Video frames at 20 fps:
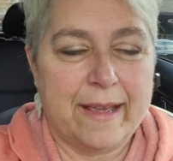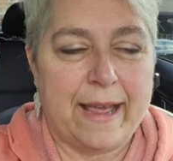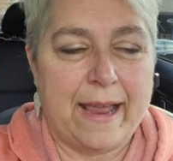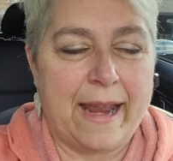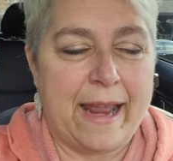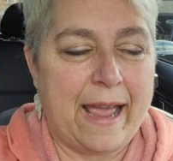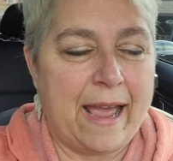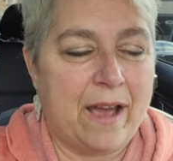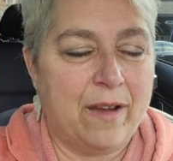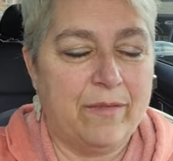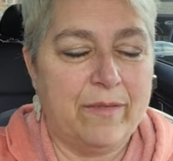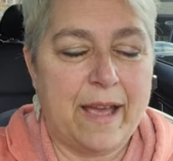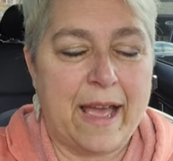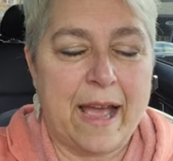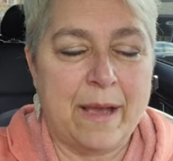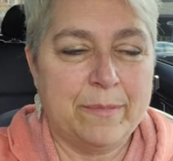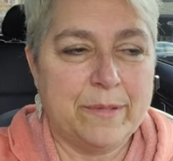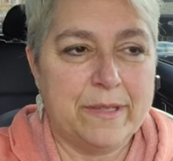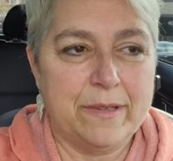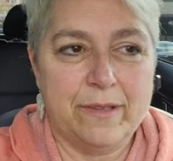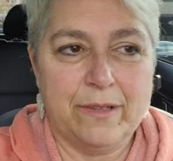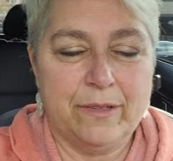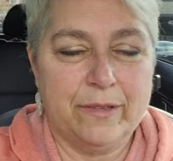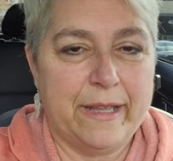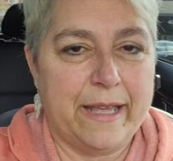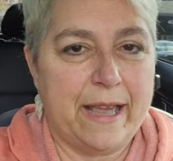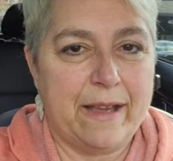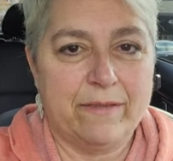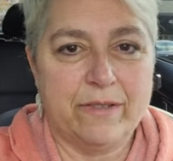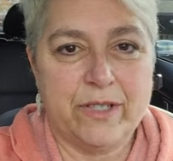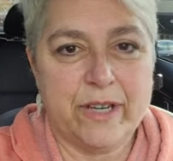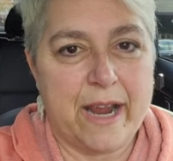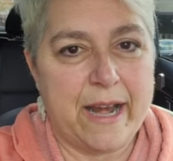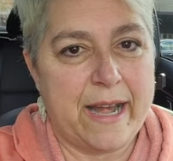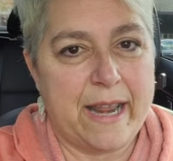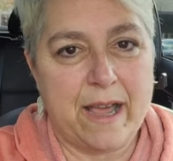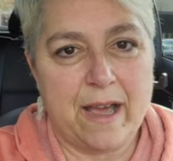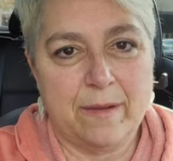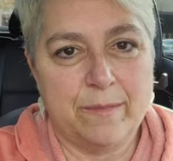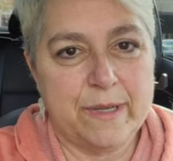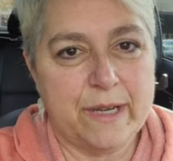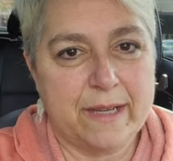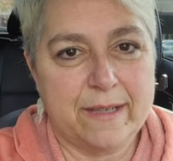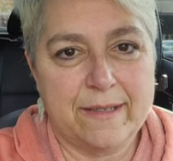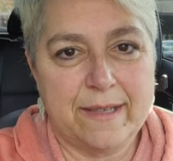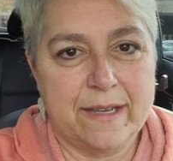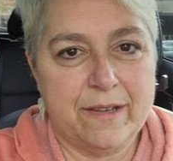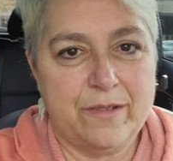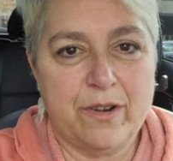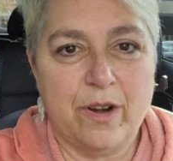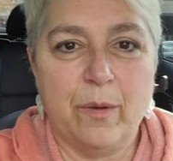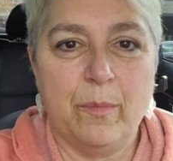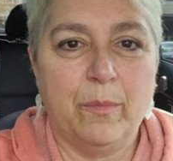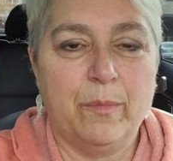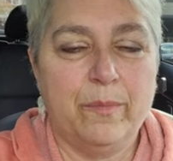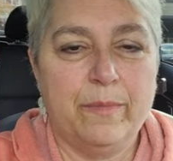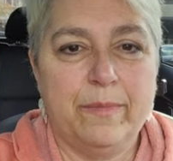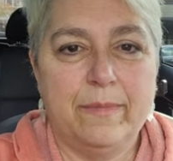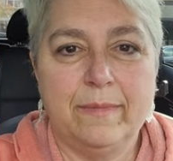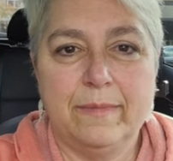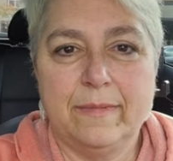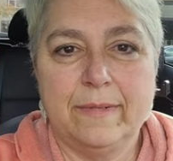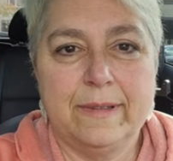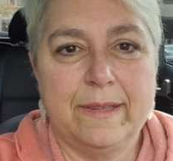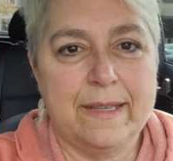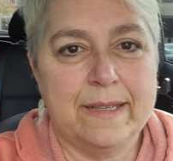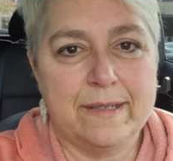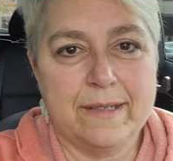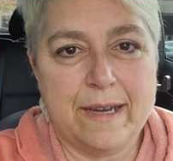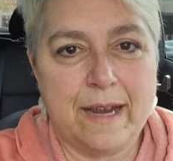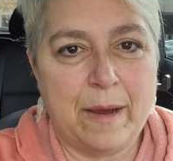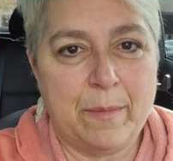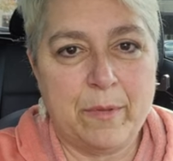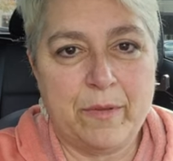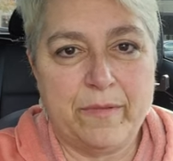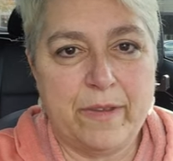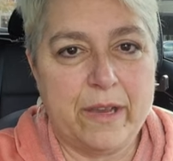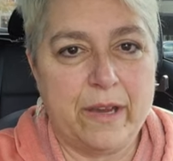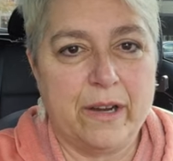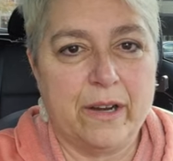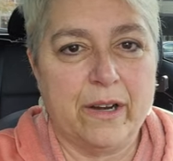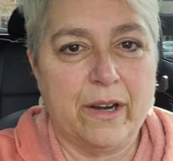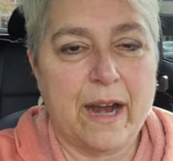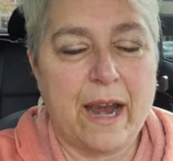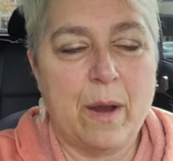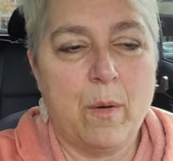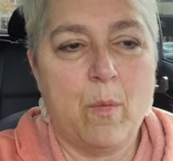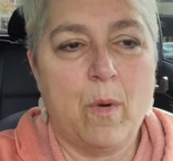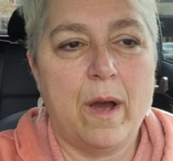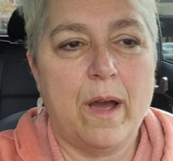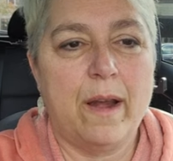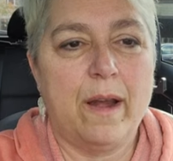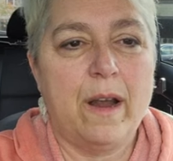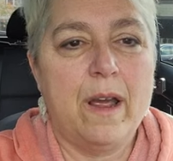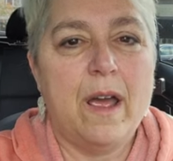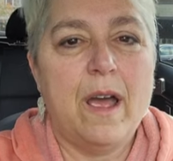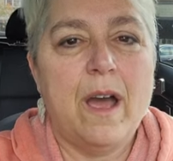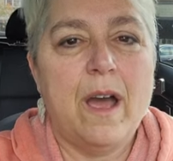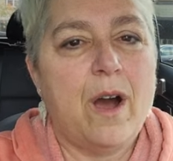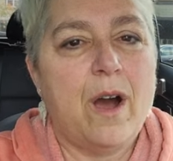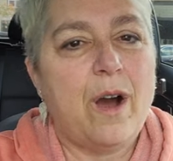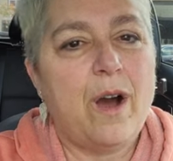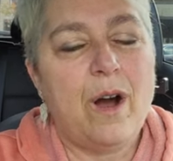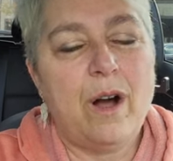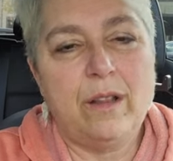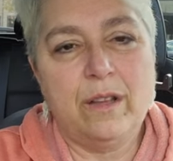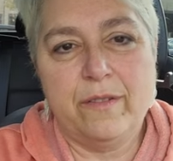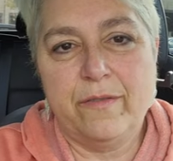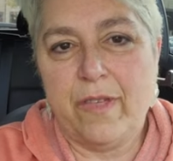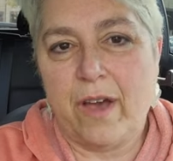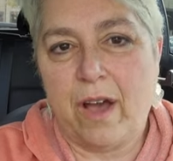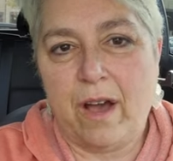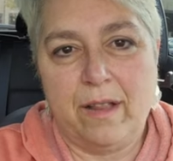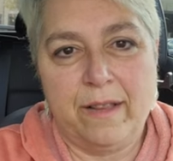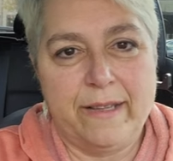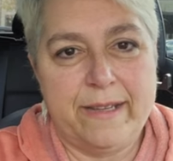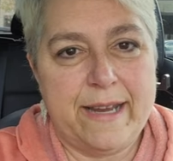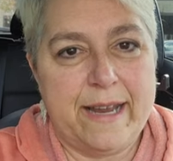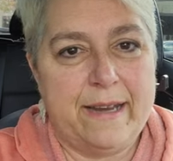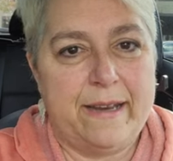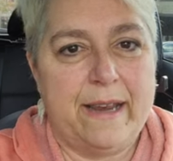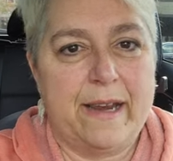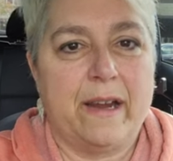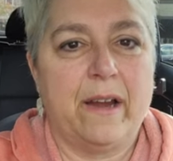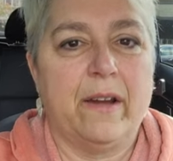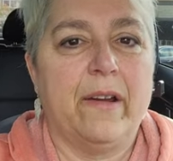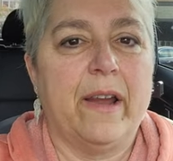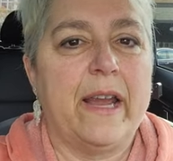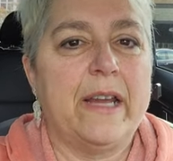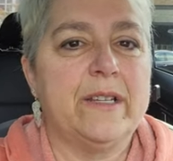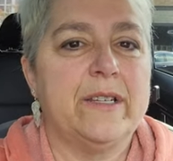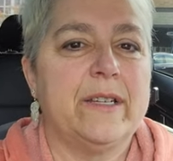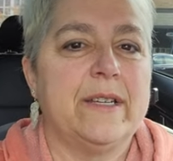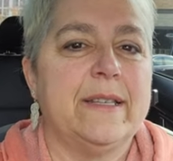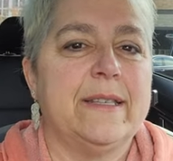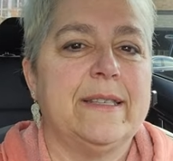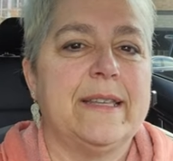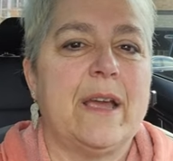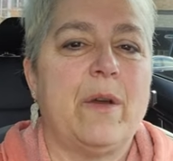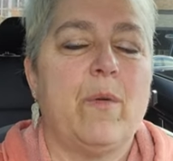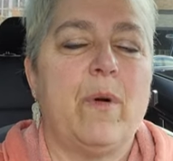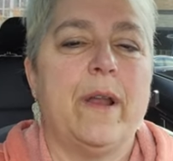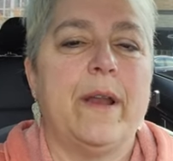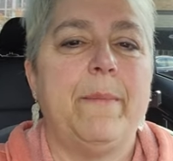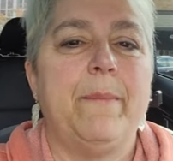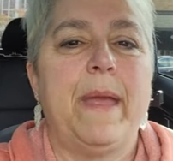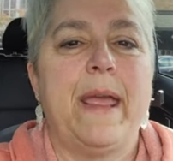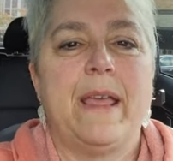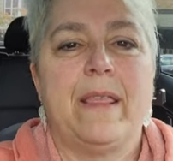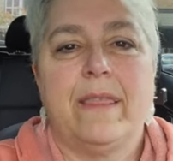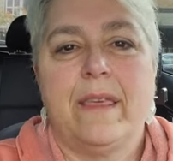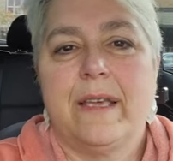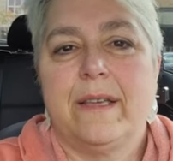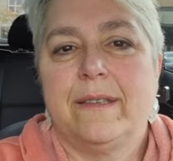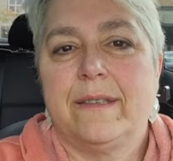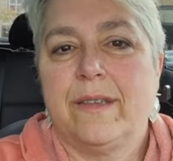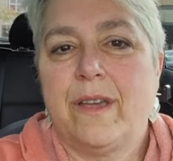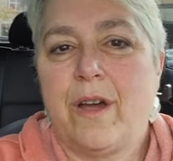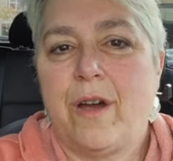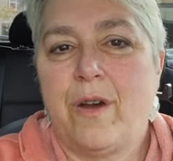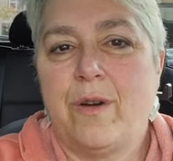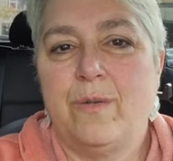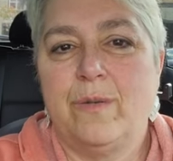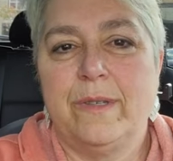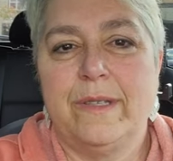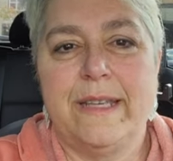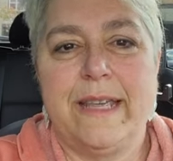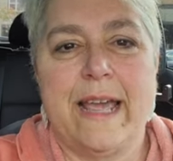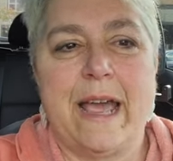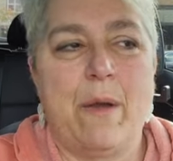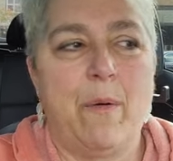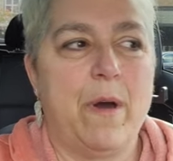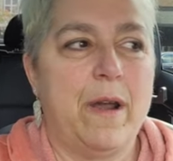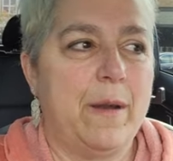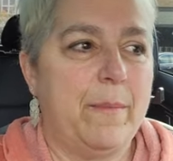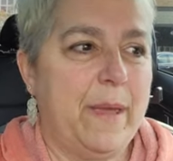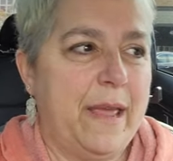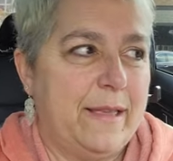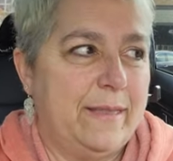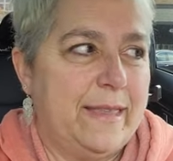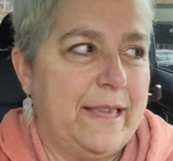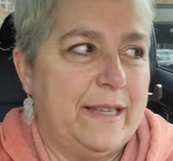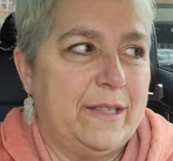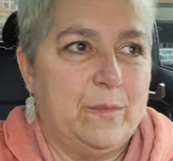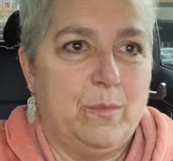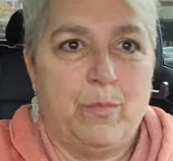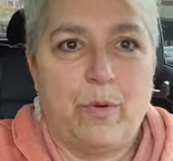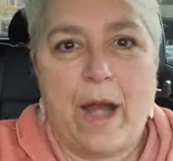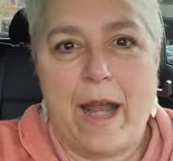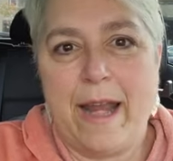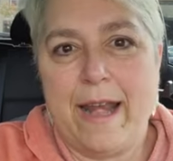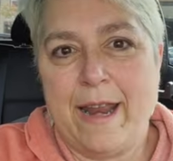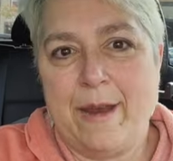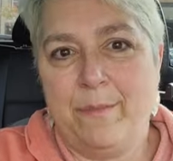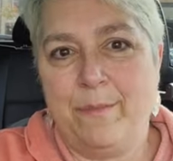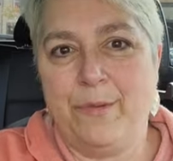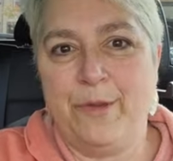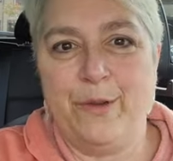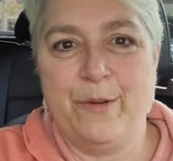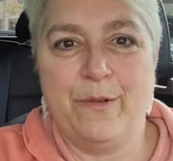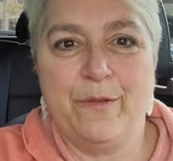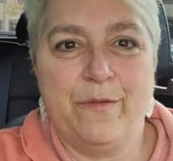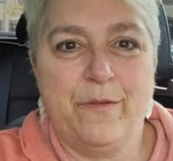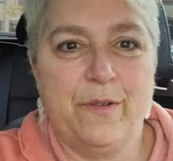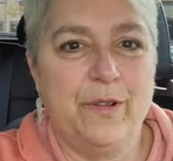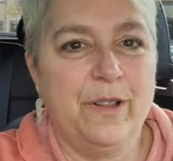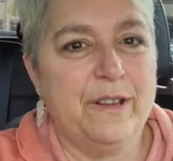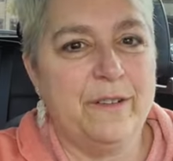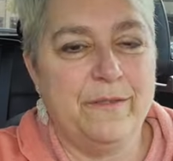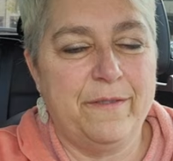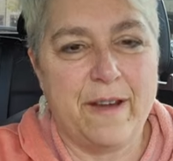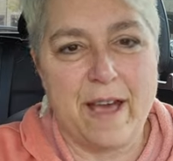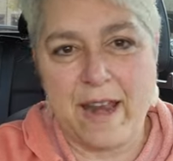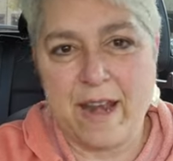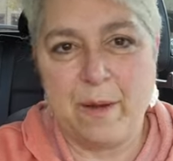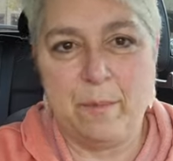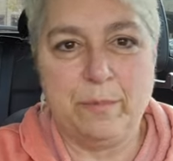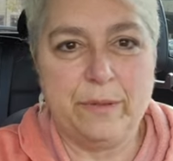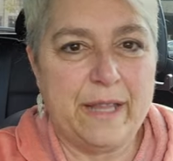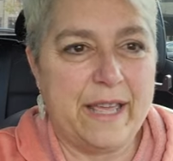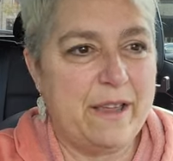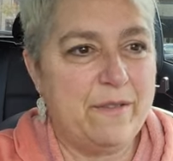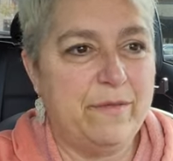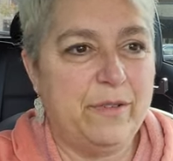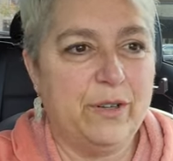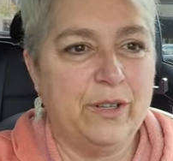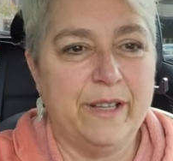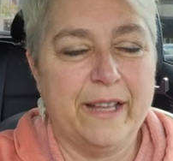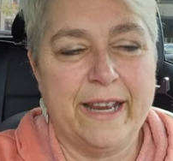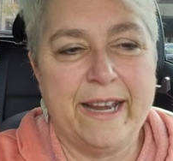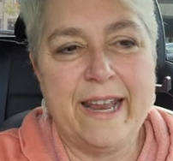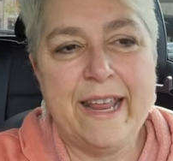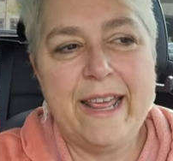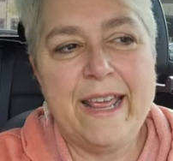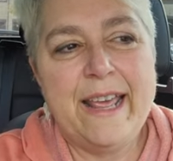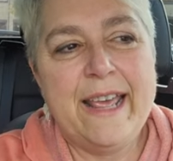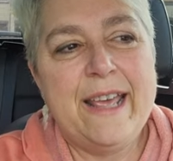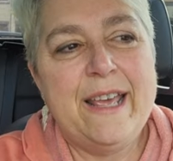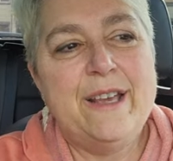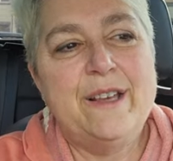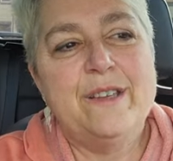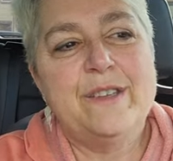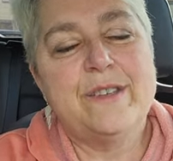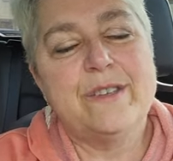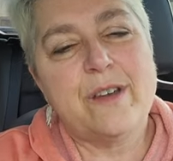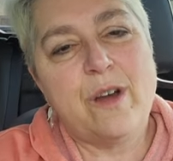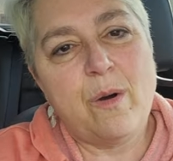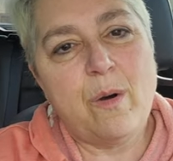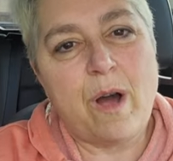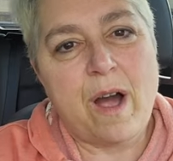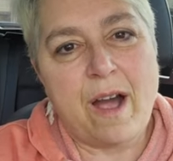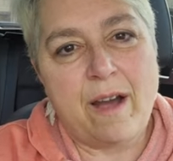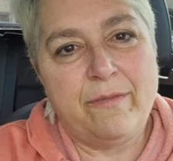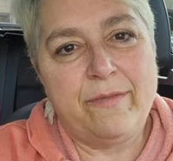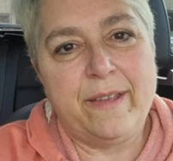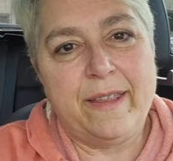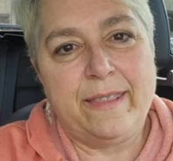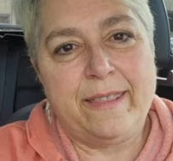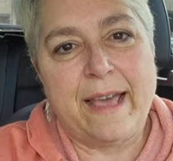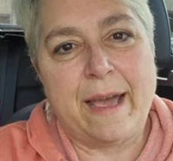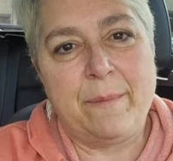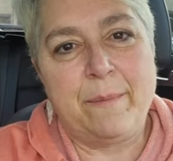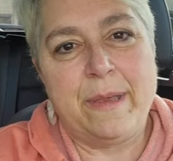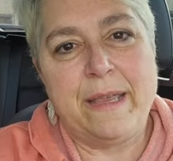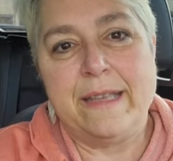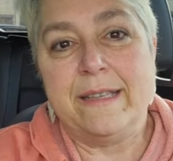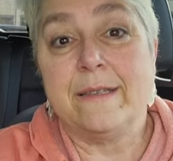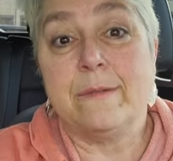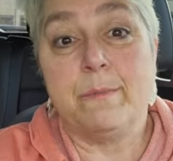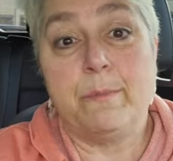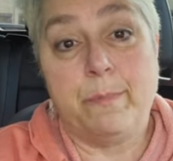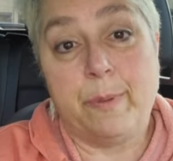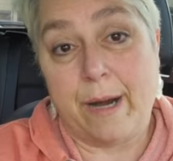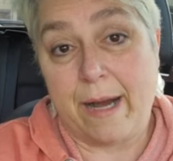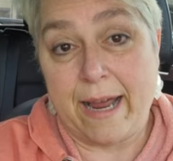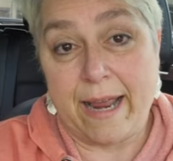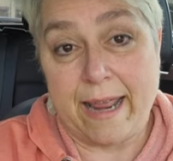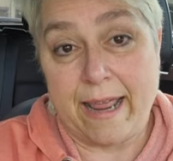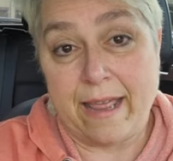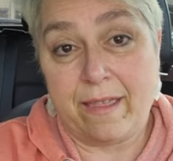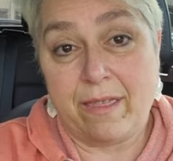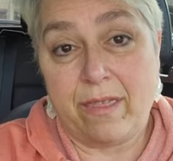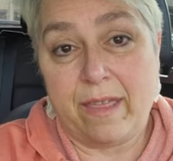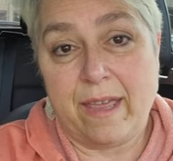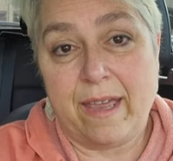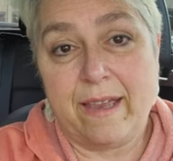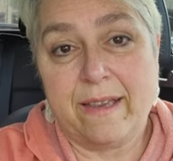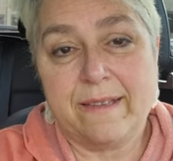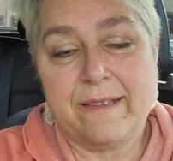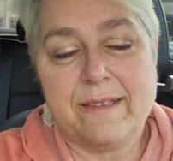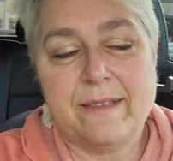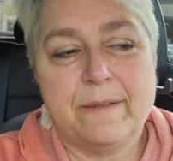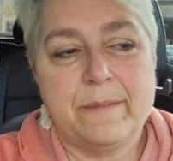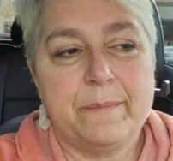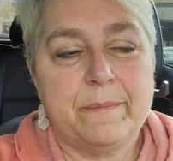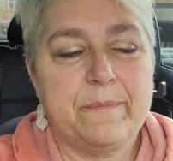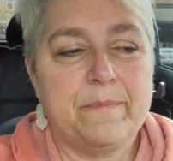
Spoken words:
I absolutely have shiny object syndrome this time of year. I want all of the holiday decorations. I want to make things cozy. I want to make things bright and beautiful and fun and playful. And so often that means buying things.